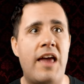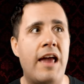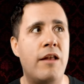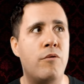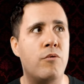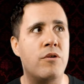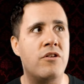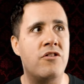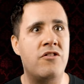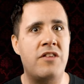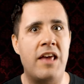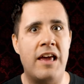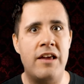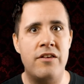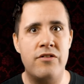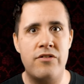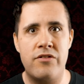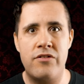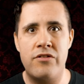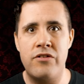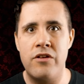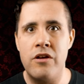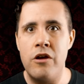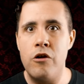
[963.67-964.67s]
sandwich
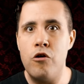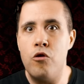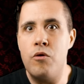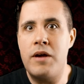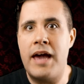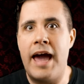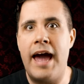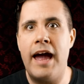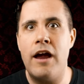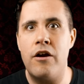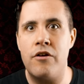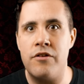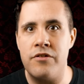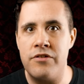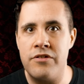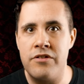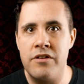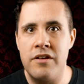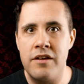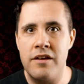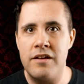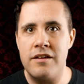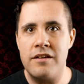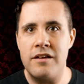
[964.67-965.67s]
tastes. Who
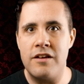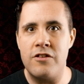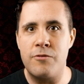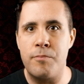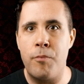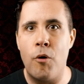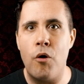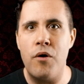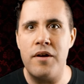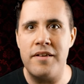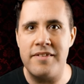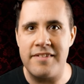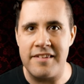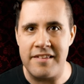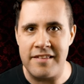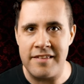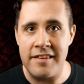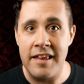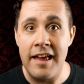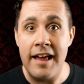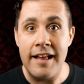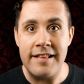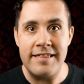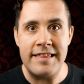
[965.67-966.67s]
cares? It's
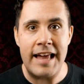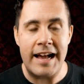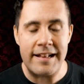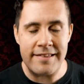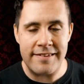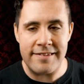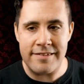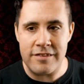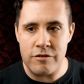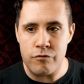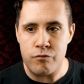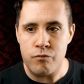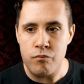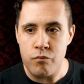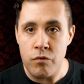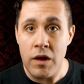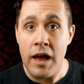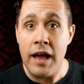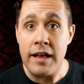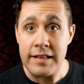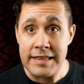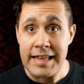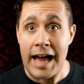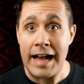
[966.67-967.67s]
poison. That's the
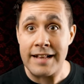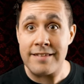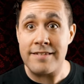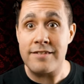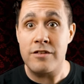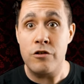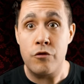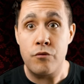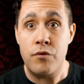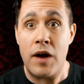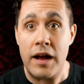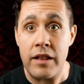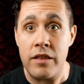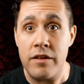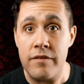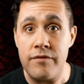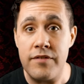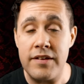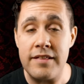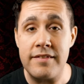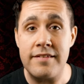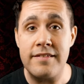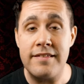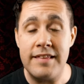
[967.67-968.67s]

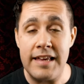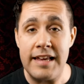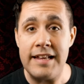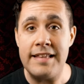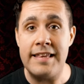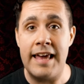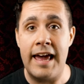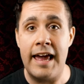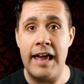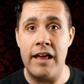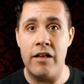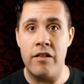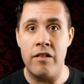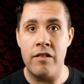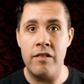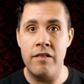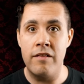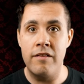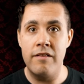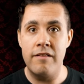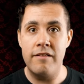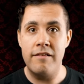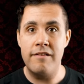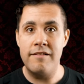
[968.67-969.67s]
relevant detail.